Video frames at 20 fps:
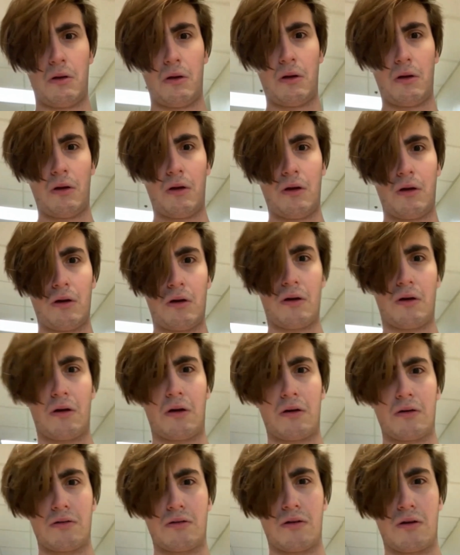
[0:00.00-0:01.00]

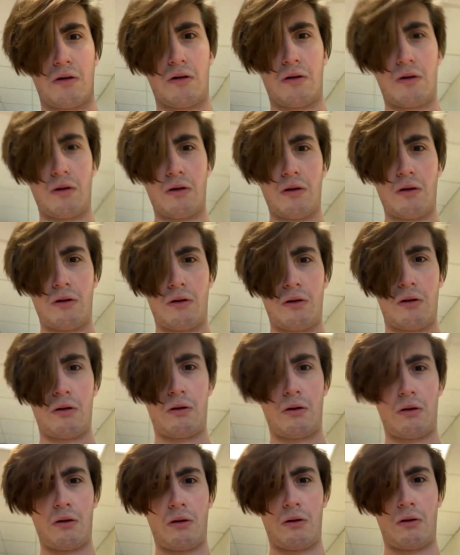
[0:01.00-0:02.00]

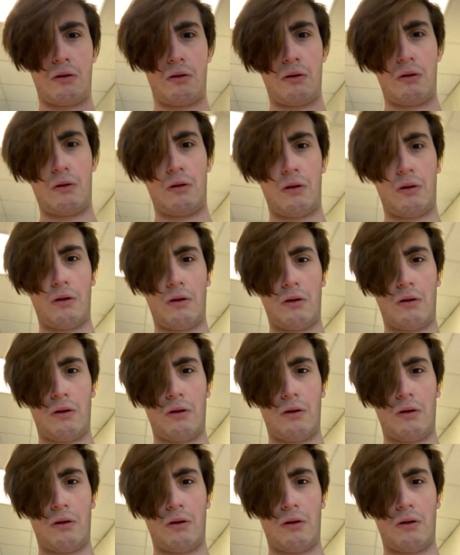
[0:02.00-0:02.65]
(silence)